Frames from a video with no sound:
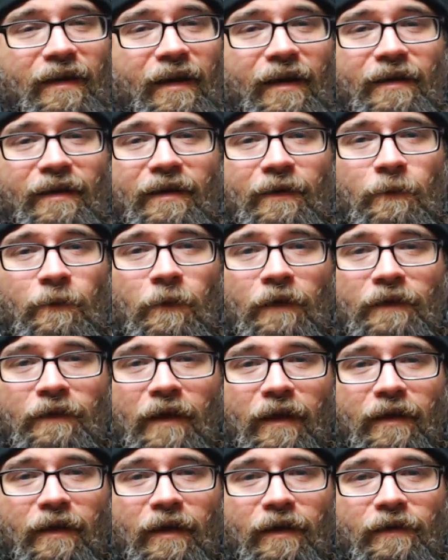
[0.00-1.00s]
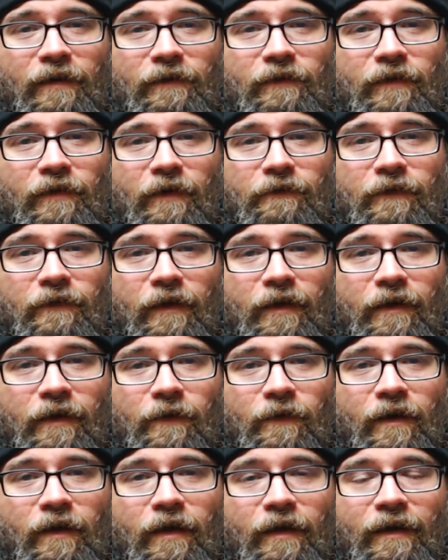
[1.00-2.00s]
and I didn't want that kind of stuff
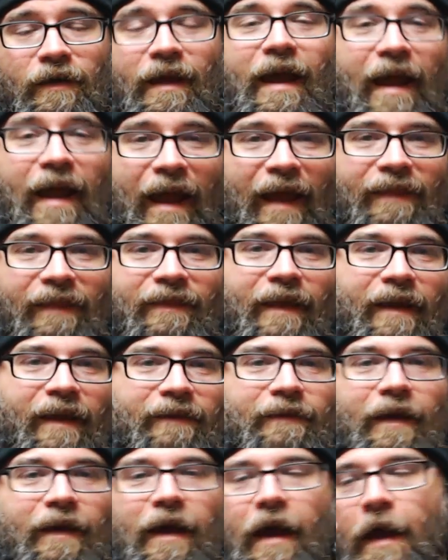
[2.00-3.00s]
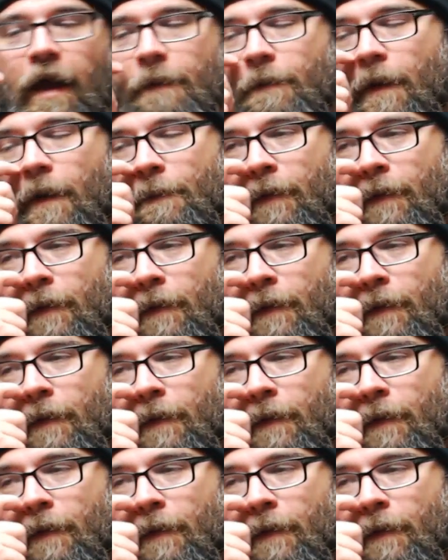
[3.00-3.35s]
laying around at that time.